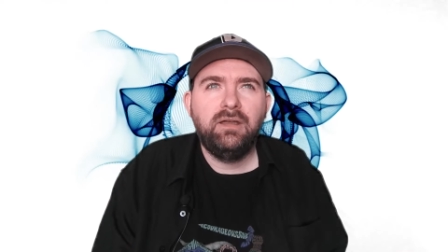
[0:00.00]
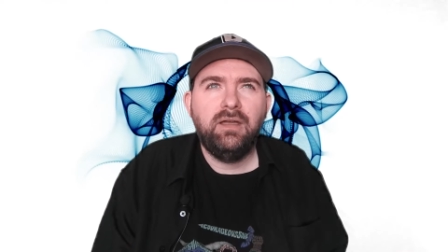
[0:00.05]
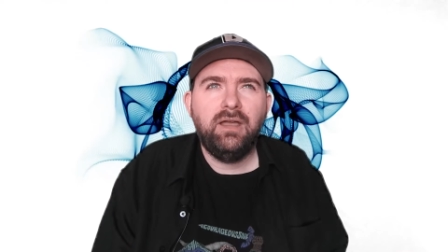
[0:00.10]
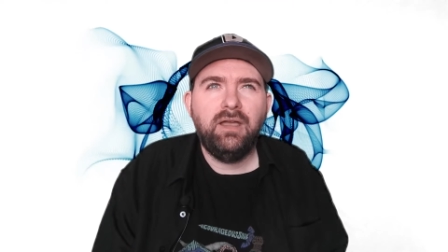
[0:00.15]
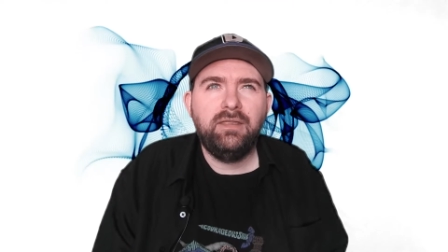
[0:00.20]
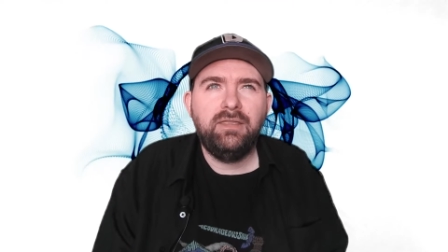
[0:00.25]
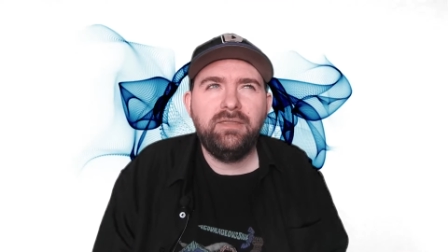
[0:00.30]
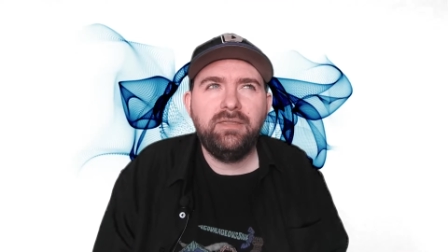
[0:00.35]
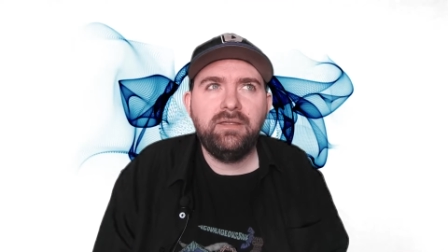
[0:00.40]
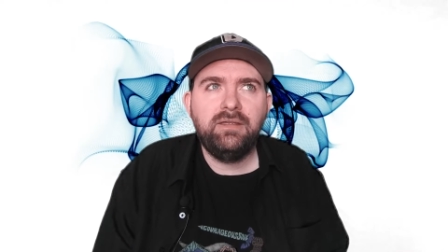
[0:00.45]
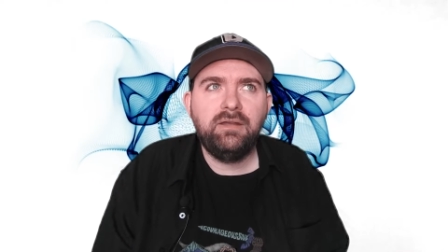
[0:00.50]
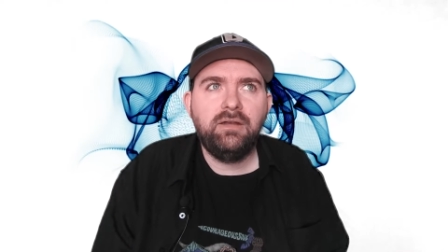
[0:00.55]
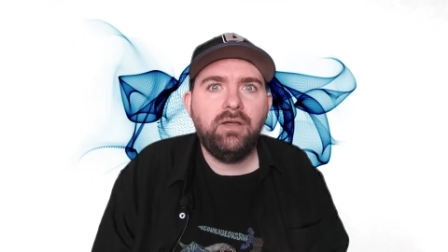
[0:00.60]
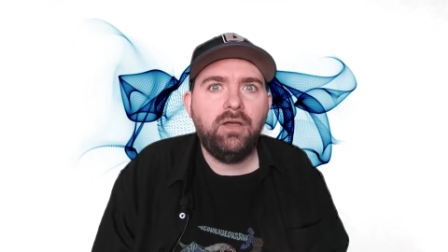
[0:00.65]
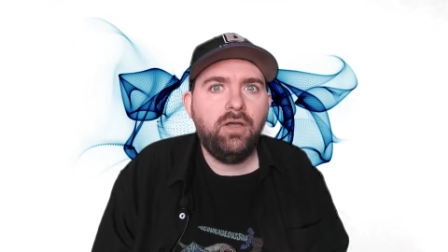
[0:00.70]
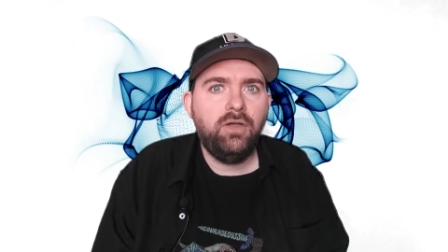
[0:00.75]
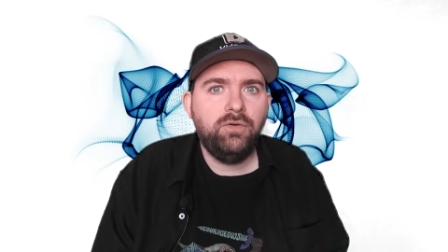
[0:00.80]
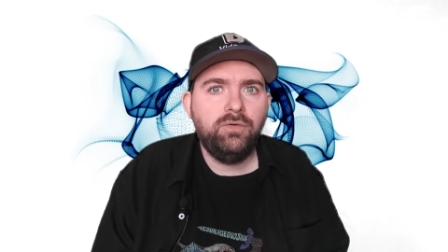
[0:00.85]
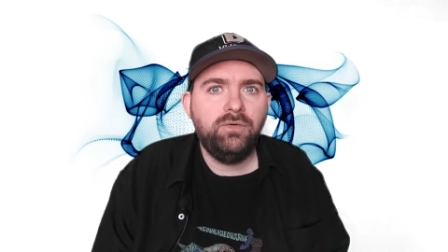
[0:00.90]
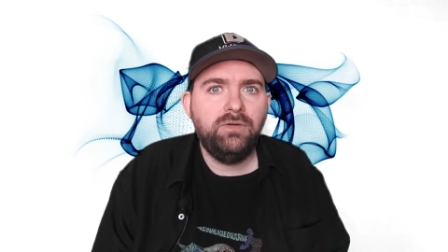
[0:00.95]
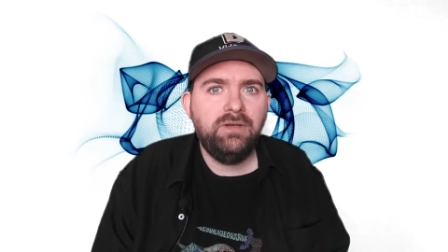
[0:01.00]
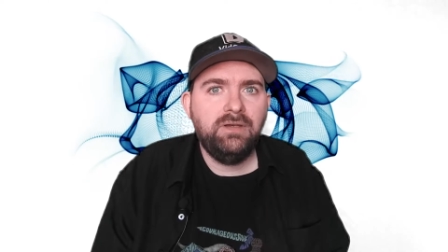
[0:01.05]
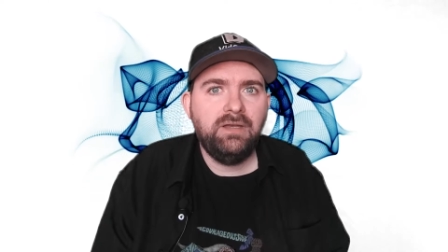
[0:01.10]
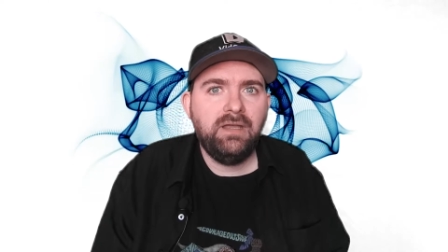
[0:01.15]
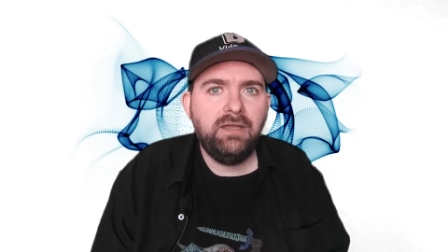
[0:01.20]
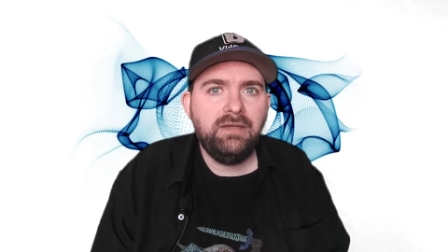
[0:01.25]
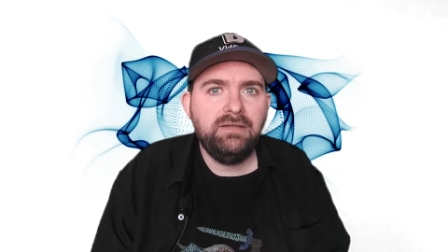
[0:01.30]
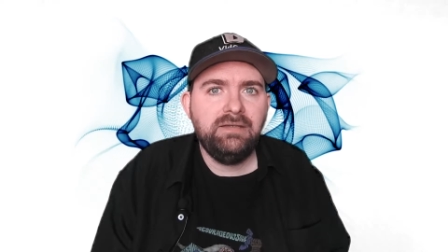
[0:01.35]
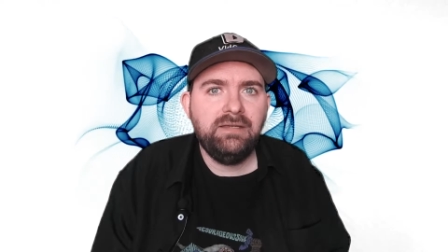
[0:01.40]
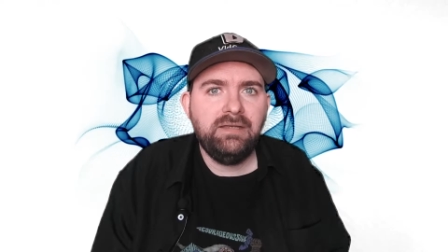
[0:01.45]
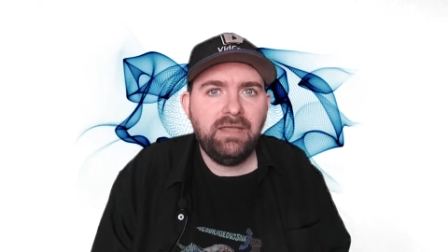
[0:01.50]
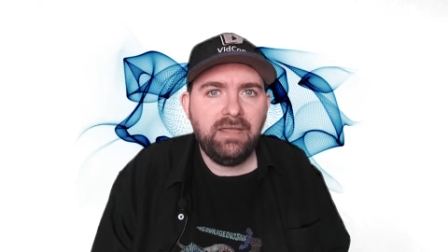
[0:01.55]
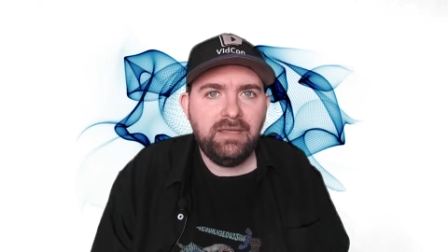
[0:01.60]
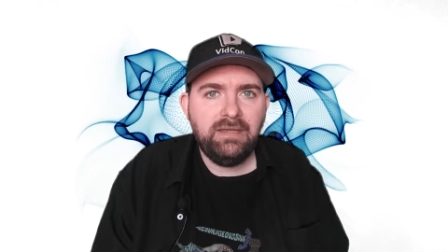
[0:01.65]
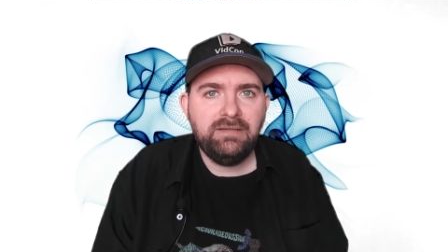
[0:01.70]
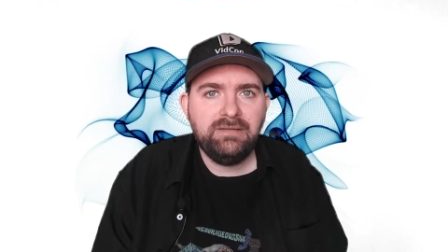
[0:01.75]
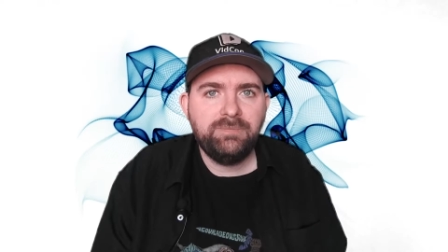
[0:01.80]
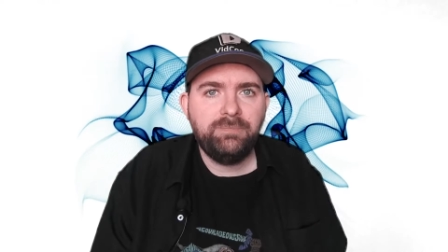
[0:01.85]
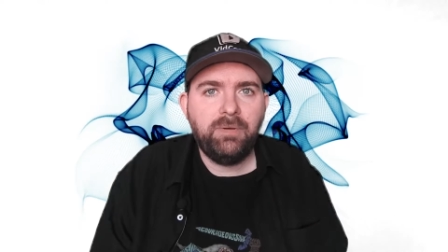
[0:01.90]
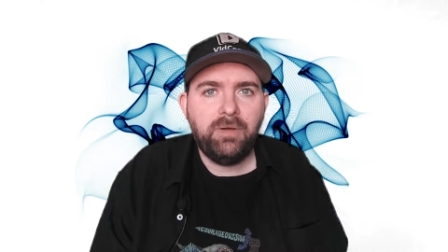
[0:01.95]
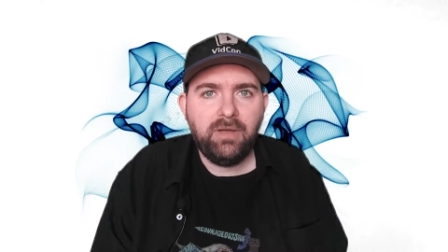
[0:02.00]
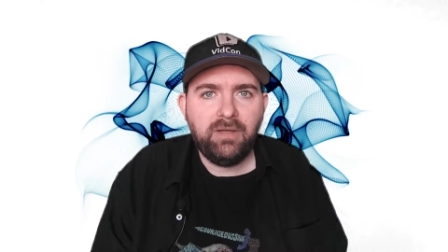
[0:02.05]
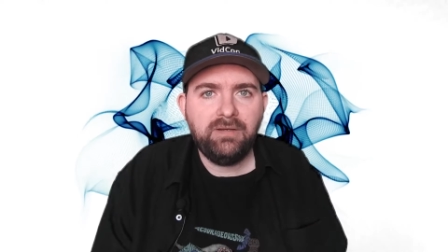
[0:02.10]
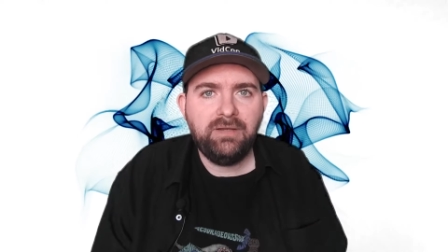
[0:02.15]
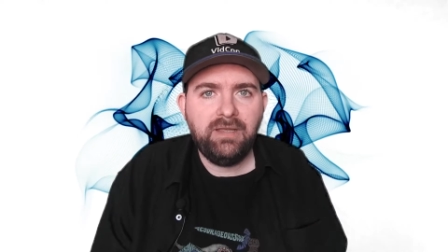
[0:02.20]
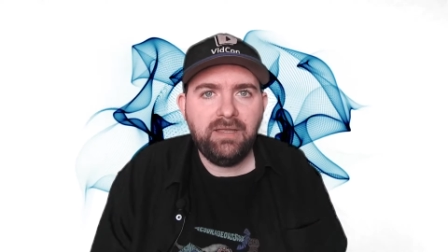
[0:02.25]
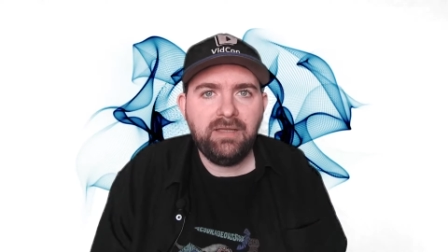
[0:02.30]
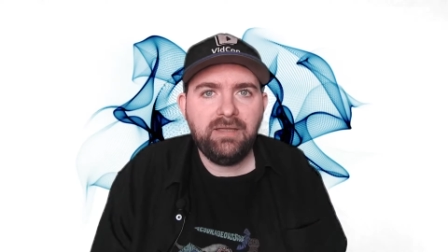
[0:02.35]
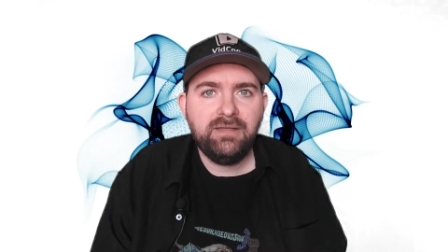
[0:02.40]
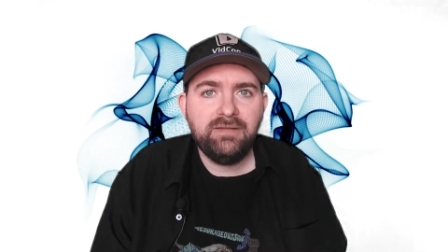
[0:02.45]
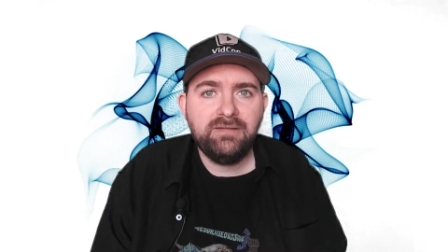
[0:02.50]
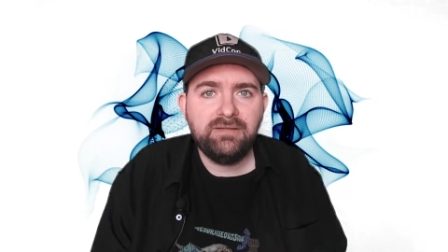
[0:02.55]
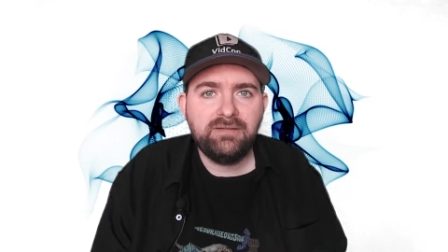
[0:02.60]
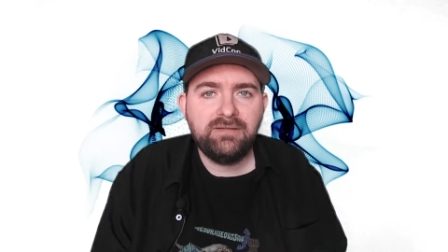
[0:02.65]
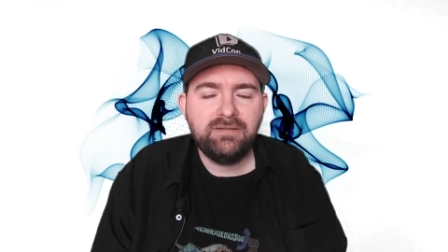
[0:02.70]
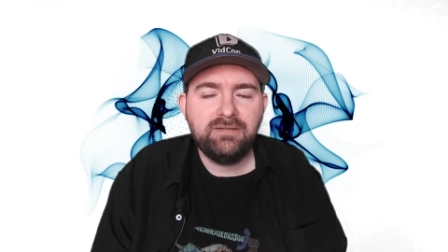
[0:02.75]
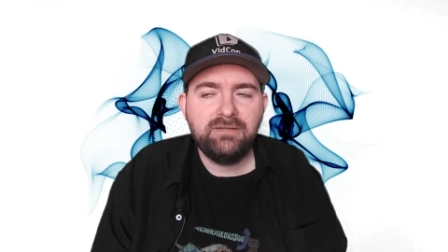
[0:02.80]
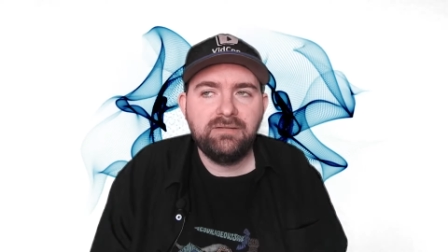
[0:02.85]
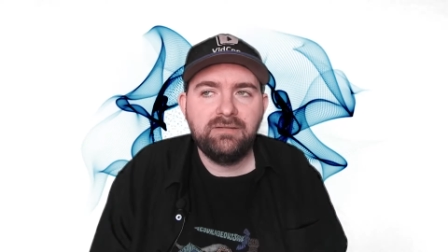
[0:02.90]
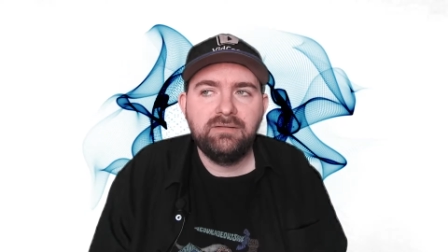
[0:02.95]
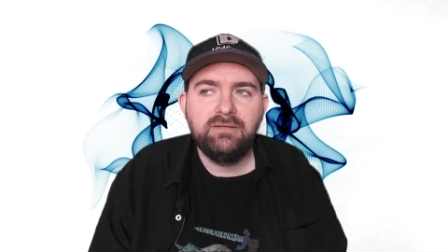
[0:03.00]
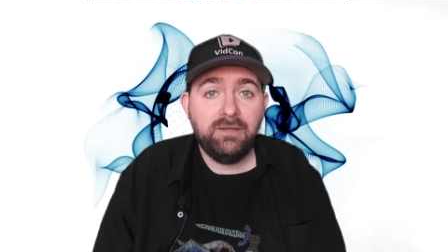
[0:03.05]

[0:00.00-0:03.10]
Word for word: I think at 198 podcasts.